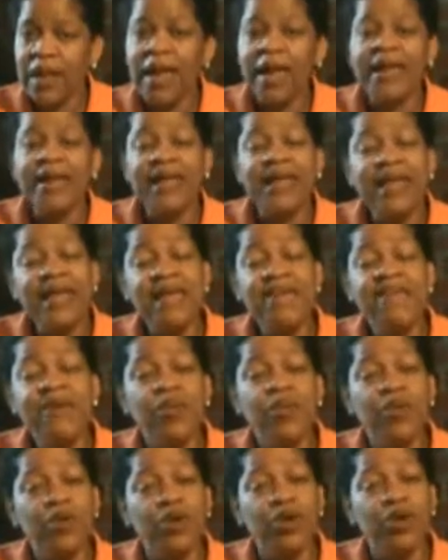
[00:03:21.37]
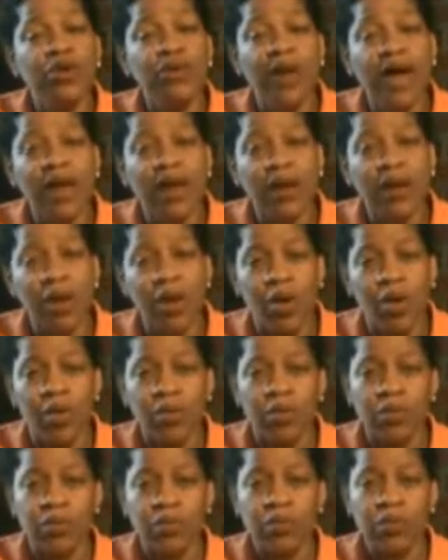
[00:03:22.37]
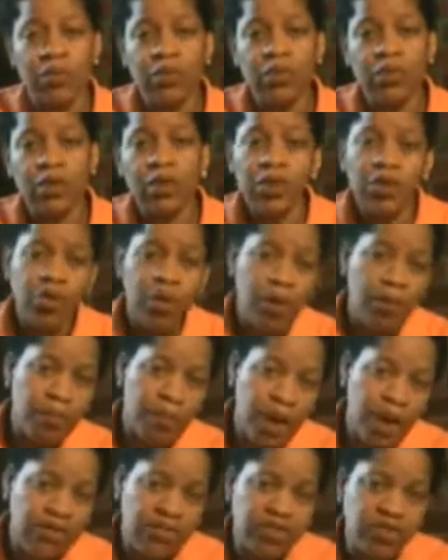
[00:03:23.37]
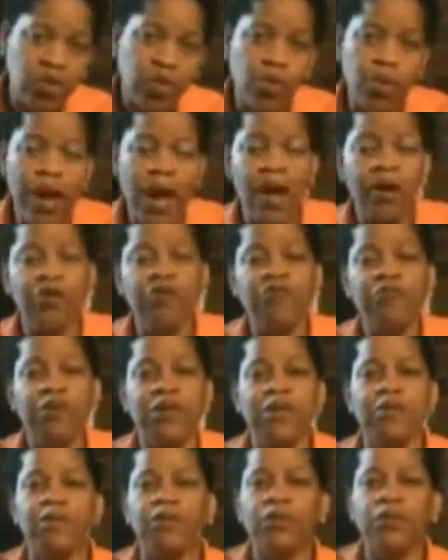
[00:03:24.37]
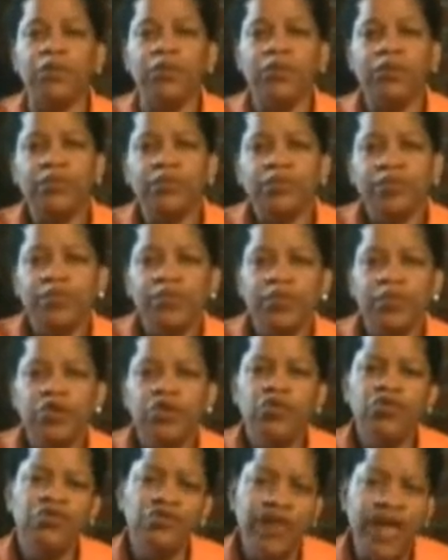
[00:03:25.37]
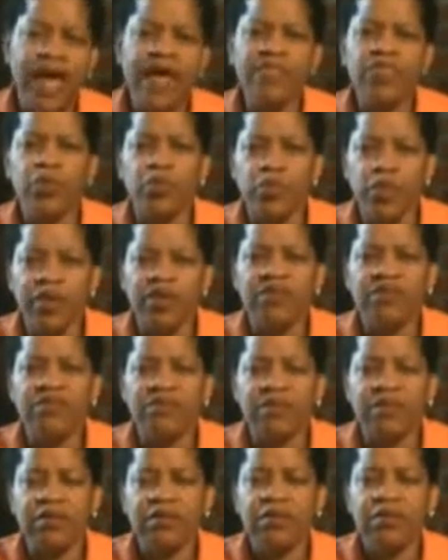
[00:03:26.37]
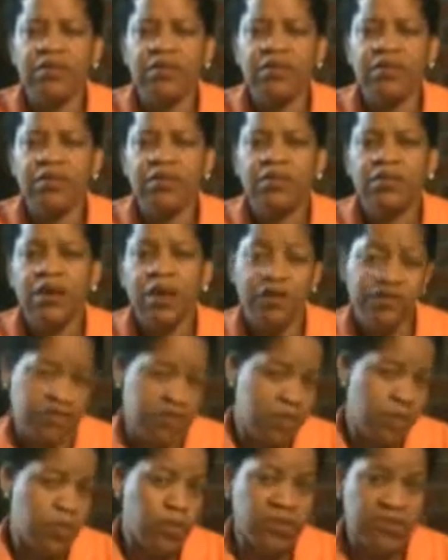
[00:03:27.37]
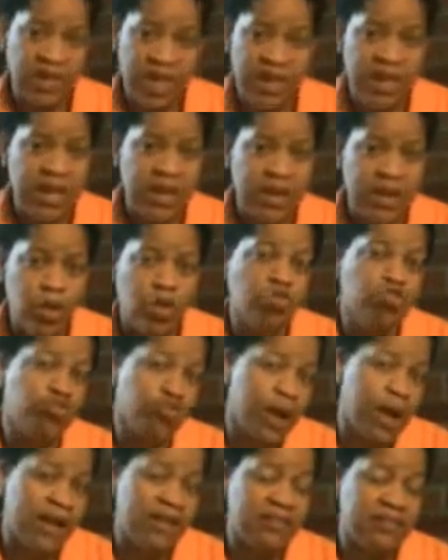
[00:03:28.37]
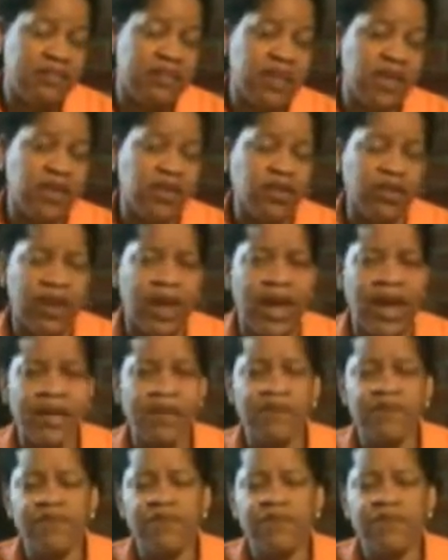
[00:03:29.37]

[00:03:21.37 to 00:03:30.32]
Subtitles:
And even when you're not alone, you're amongst a crowd of people, you stand the risk of someone taking or trying to take your life.